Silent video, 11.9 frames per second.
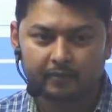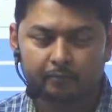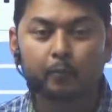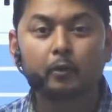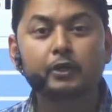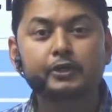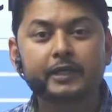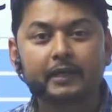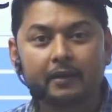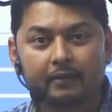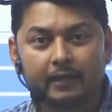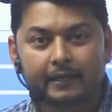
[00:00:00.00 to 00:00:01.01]
pollution
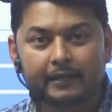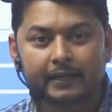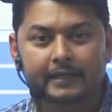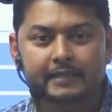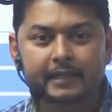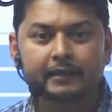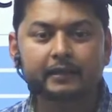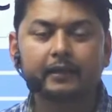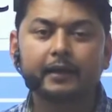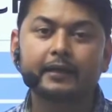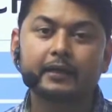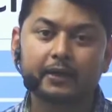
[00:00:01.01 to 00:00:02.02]
level increasing
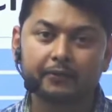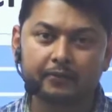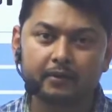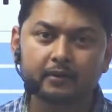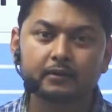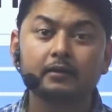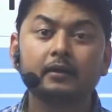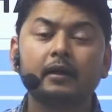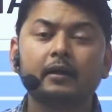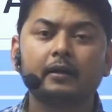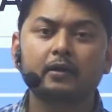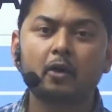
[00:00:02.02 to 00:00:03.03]
in river,
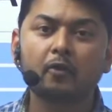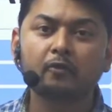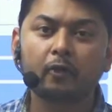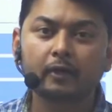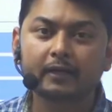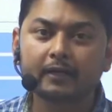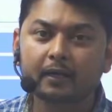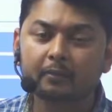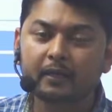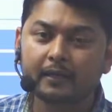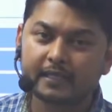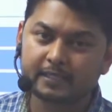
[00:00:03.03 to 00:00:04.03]
groundwater
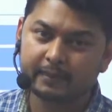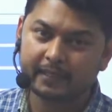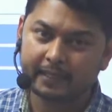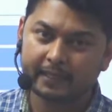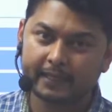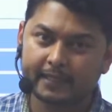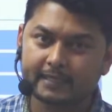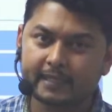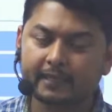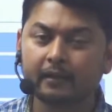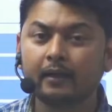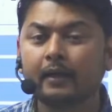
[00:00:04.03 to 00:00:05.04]
table is been
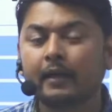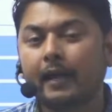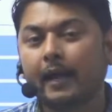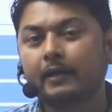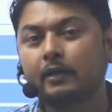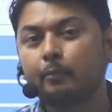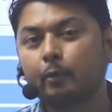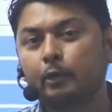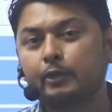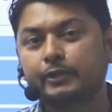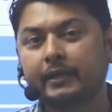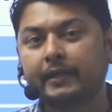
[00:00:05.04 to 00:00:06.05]
decreasing, and the
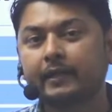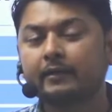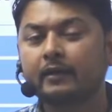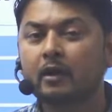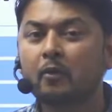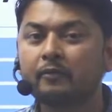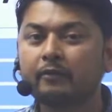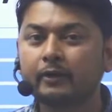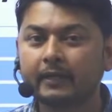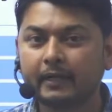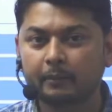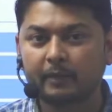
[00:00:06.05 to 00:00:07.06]
pollution in
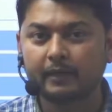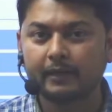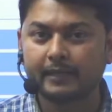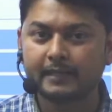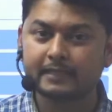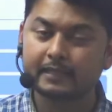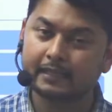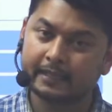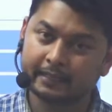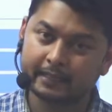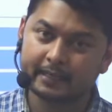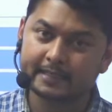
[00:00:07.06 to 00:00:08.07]
groundwater table is
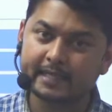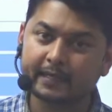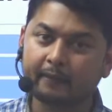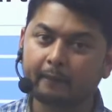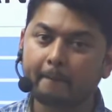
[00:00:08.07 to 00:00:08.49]
increasing,